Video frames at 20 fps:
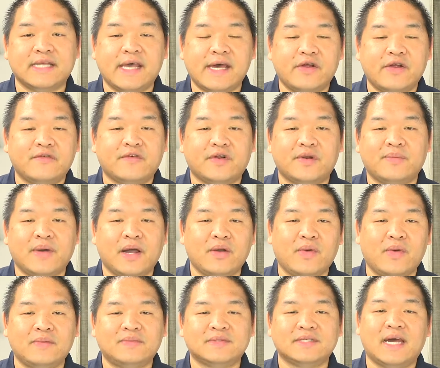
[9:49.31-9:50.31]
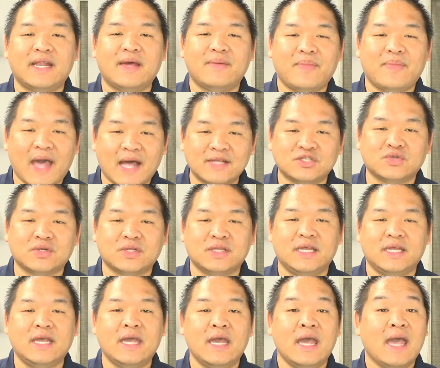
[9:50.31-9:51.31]
head over to my website at
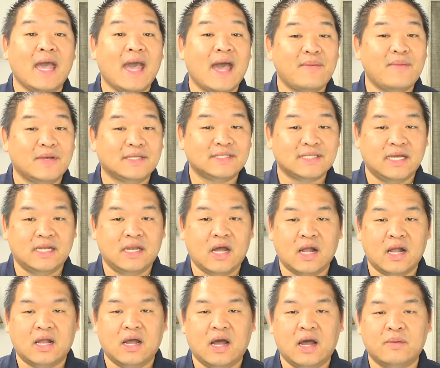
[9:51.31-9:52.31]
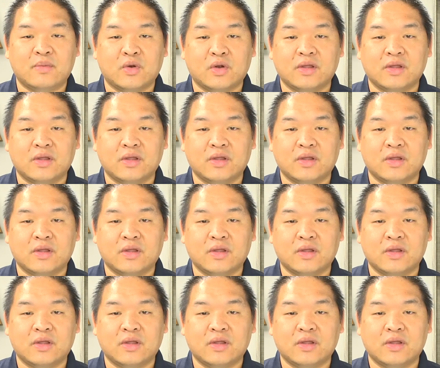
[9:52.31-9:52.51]
patrickleemsa.com